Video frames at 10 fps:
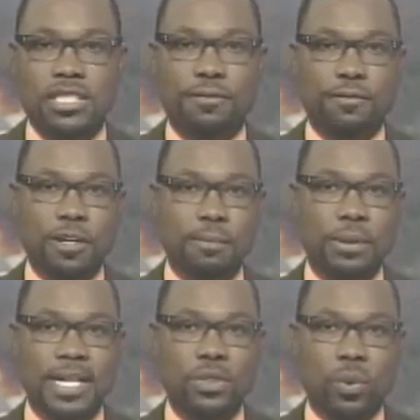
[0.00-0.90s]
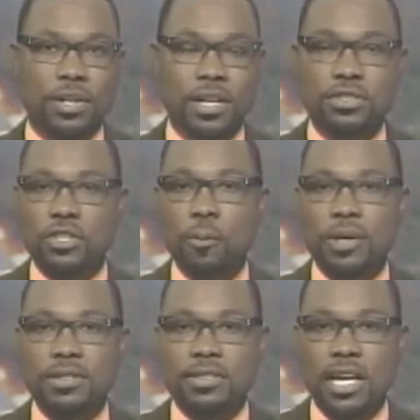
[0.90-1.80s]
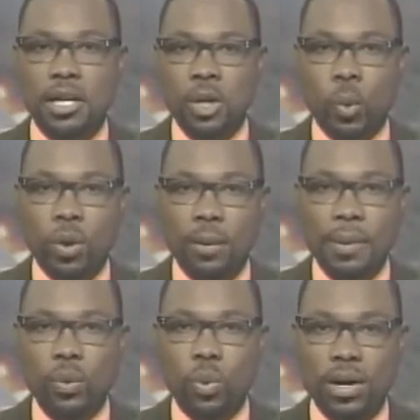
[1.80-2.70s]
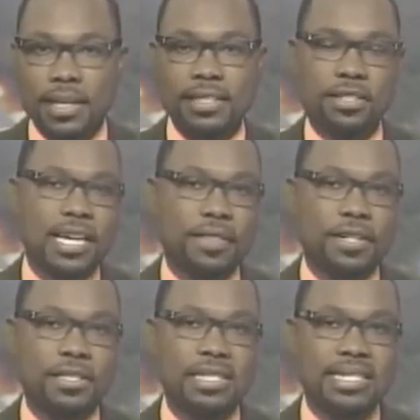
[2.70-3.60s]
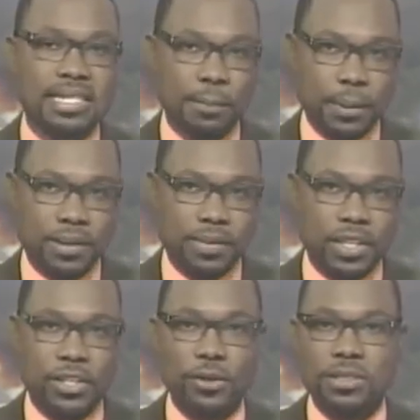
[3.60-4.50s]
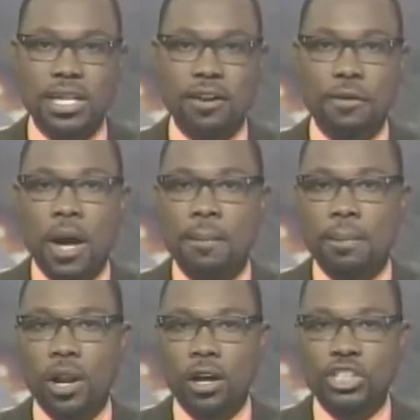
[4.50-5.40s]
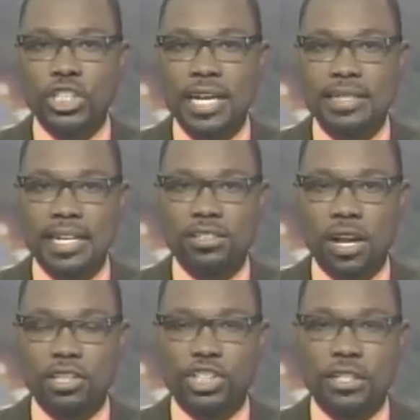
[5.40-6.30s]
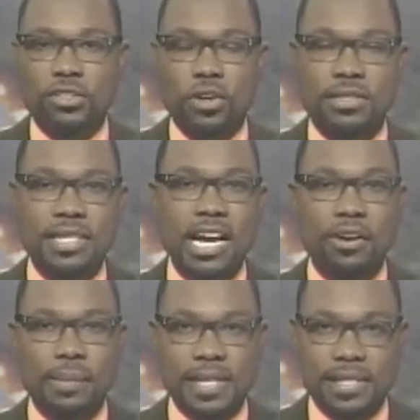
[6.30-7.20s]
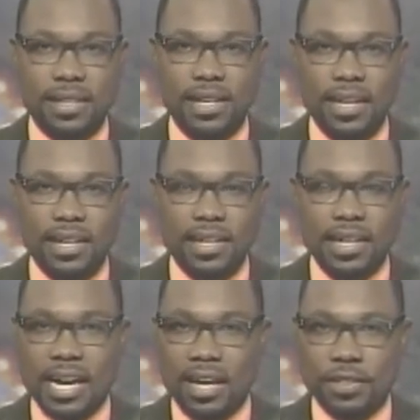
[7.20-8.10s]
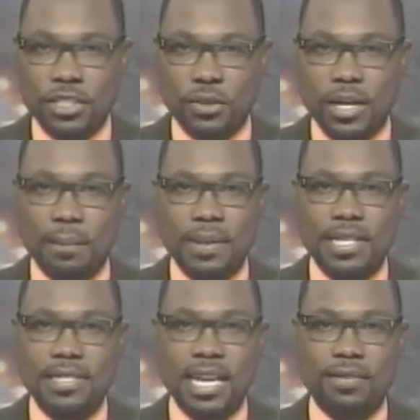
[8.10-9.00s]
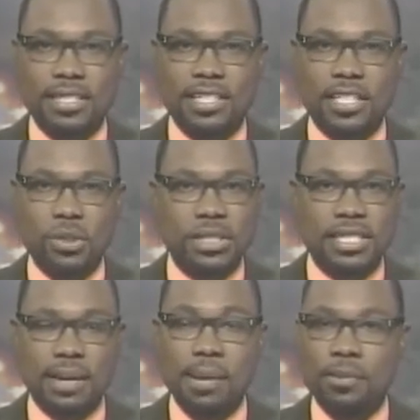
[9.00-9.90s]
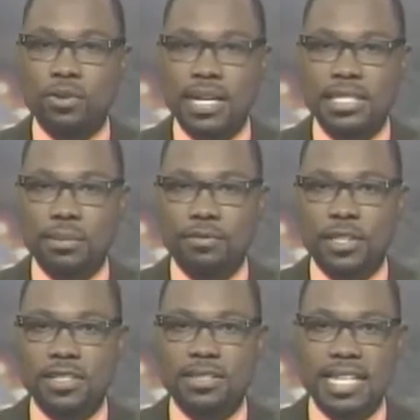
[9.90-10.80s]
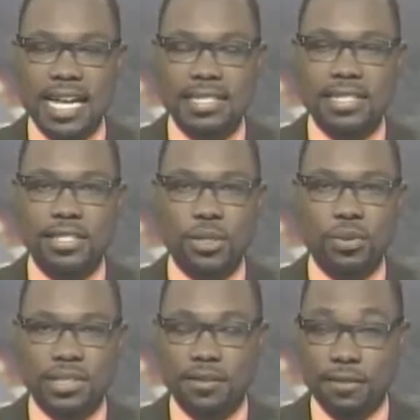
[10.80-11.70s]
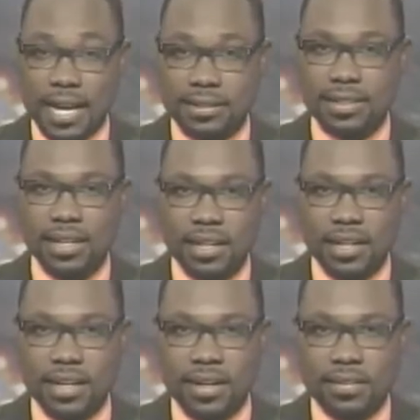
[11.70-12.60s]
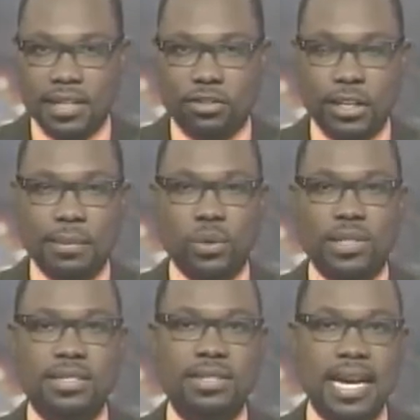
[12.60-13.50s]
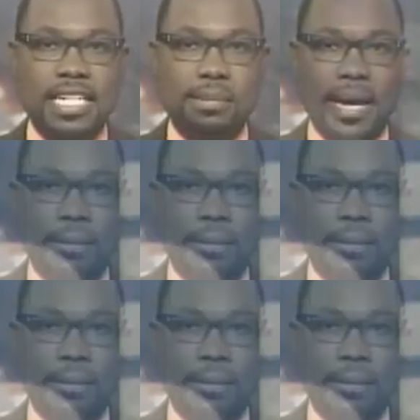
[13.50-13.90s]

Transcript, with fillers: firm PricewaterhouseCoopers will be working together to deepen the use of blockchain technology across the Caribbean. And the two companies have executed a memorandum of understanding to this effect. The agreement was signed by